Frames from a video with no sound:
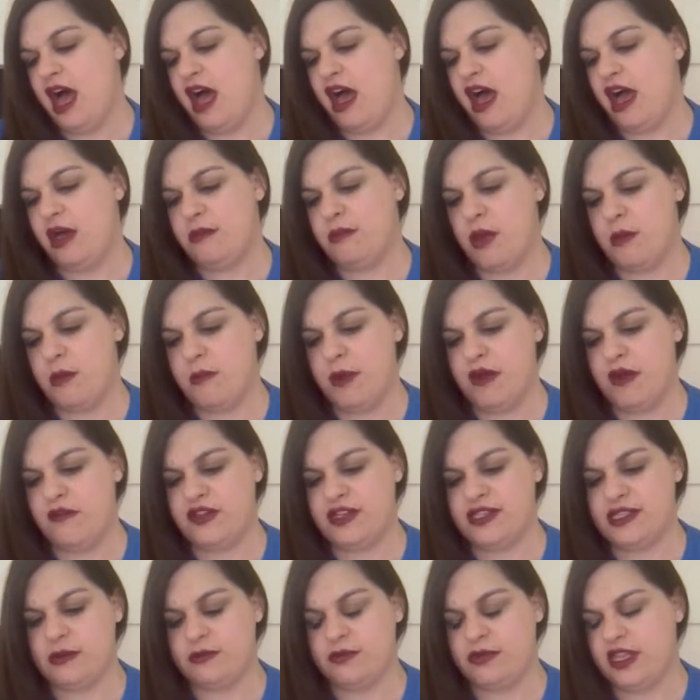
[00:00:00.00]
Um, but
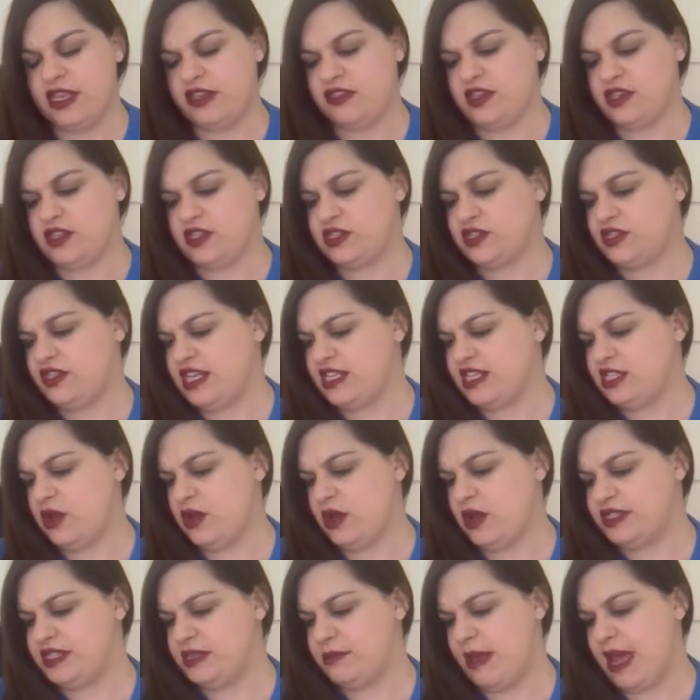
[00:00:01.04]
for something that's this
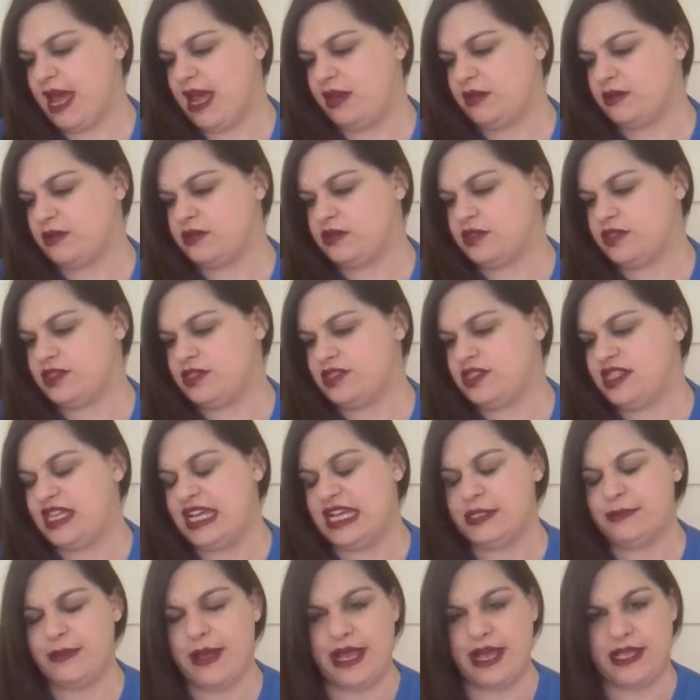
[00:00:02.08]
costs about
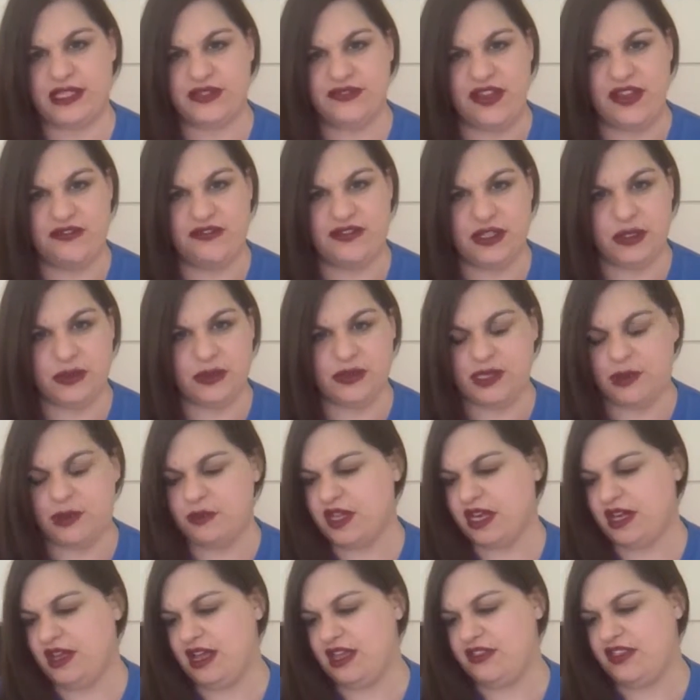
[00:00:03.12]
six pounds fifty or
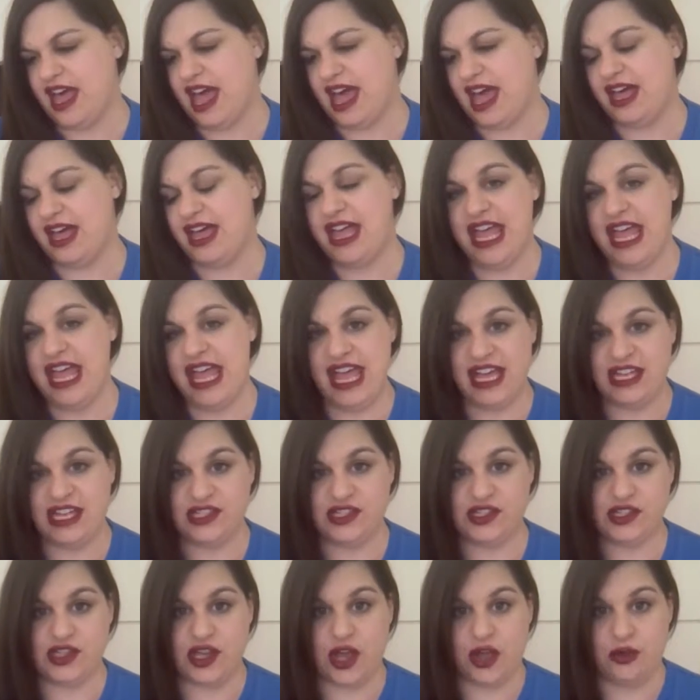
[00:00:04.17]
something like that,
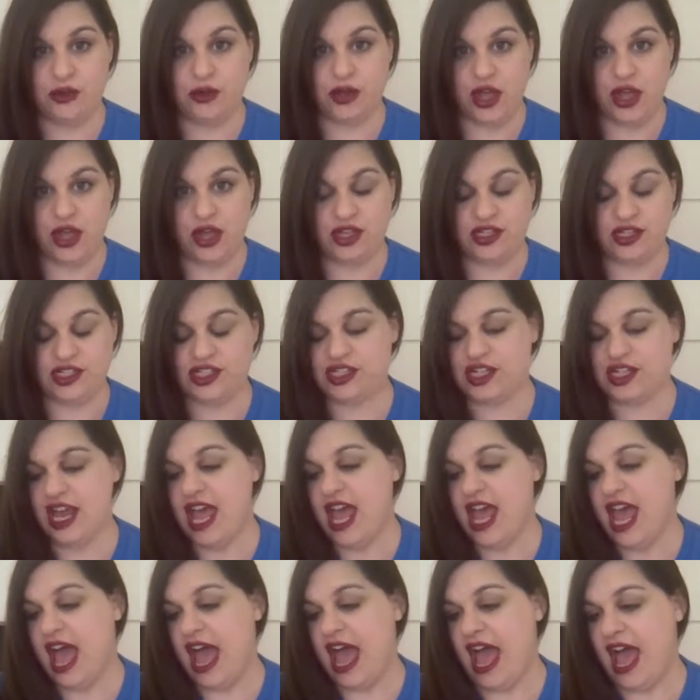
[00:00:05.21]
it's so good,
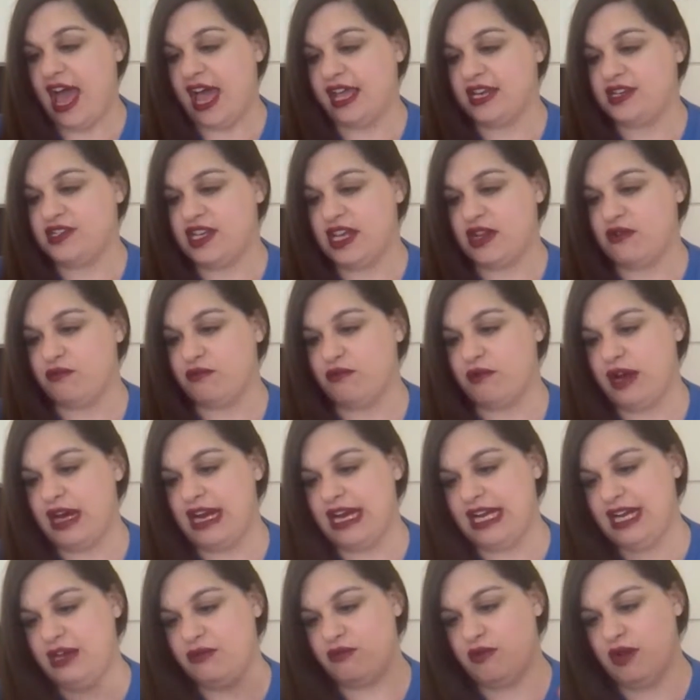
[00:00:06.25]
and it
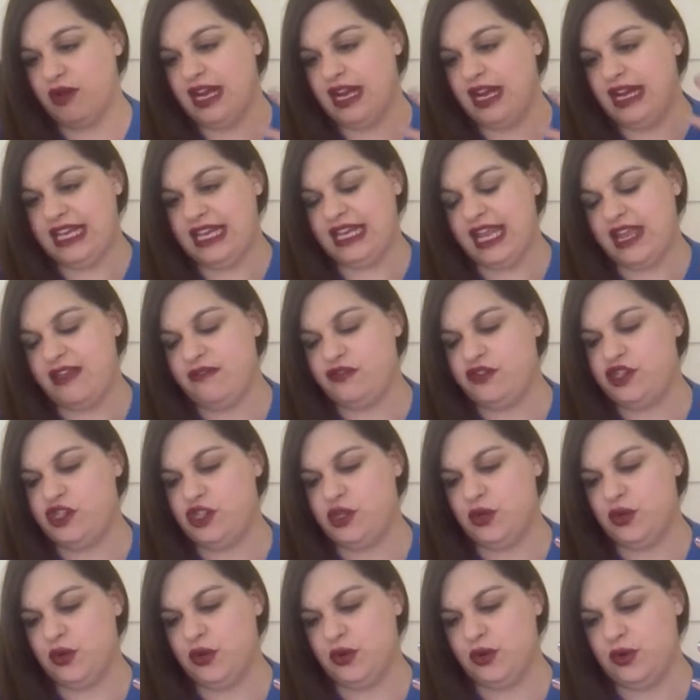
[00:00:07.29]
really really gives
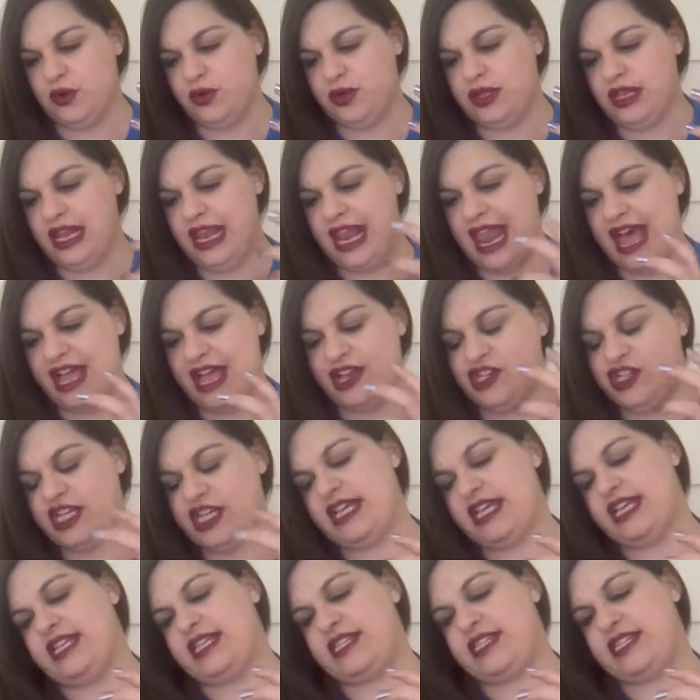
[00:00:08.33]
your
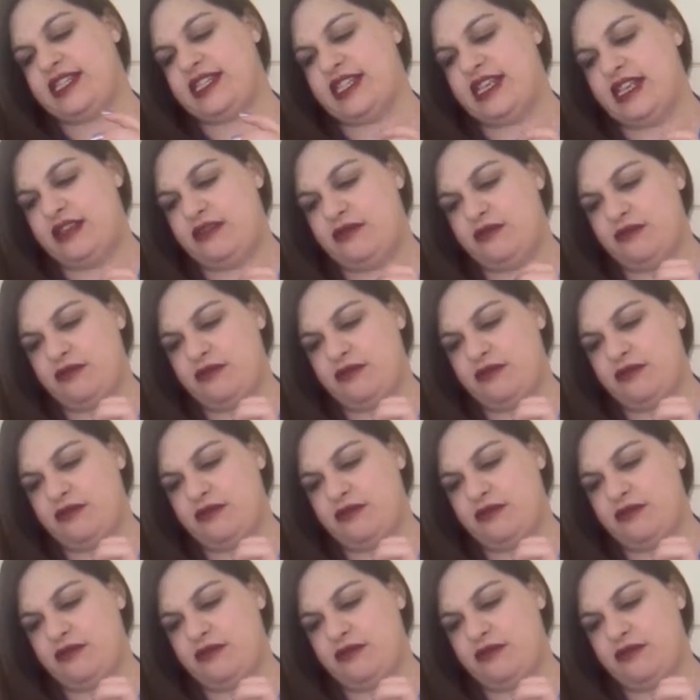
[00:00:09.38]
lashes